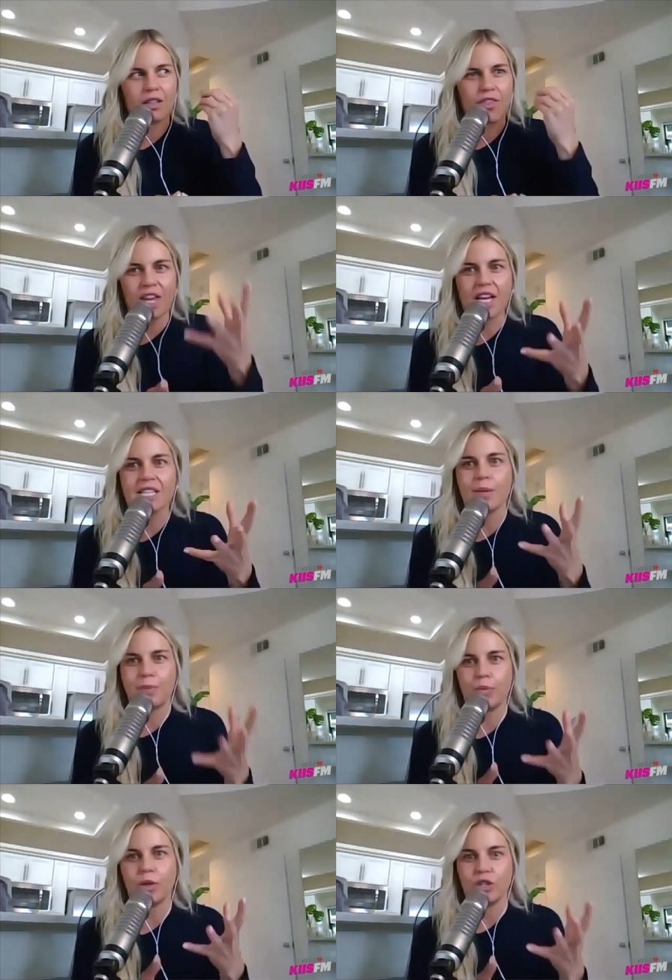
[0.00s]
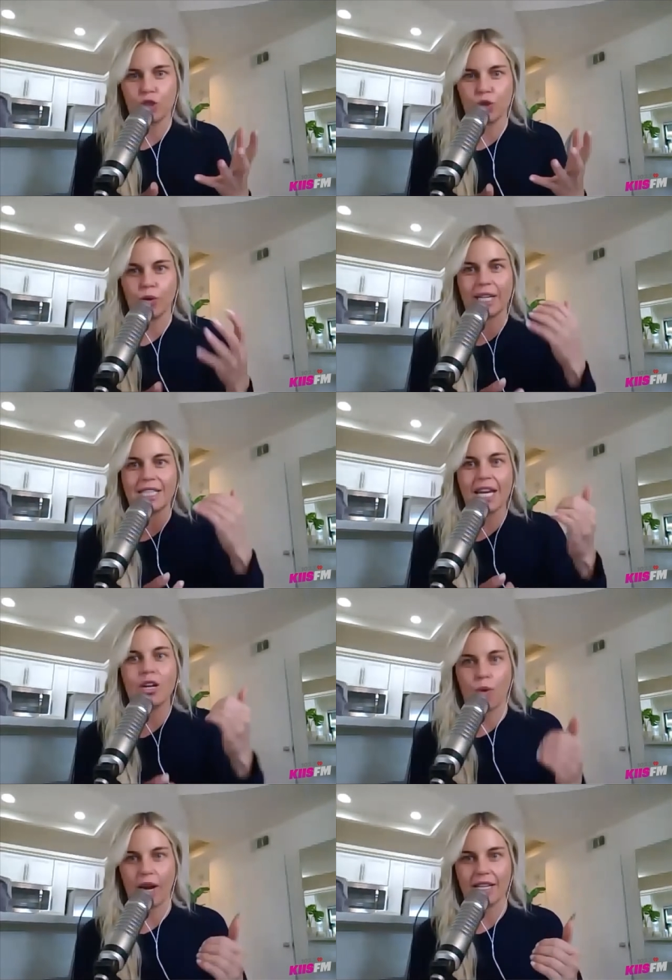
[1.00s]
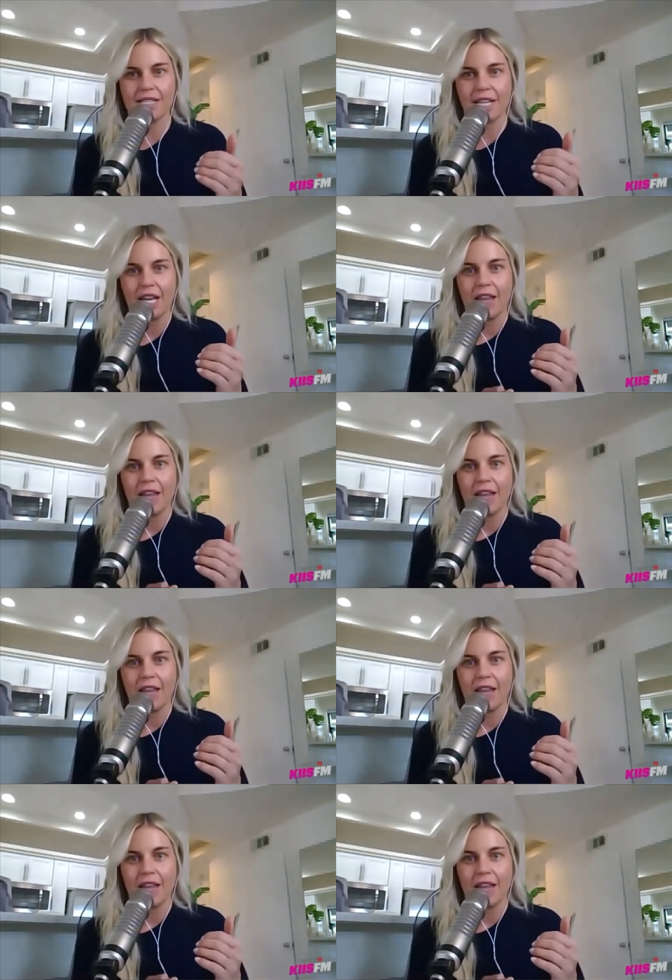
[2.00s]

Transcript: things that people can do like takeaways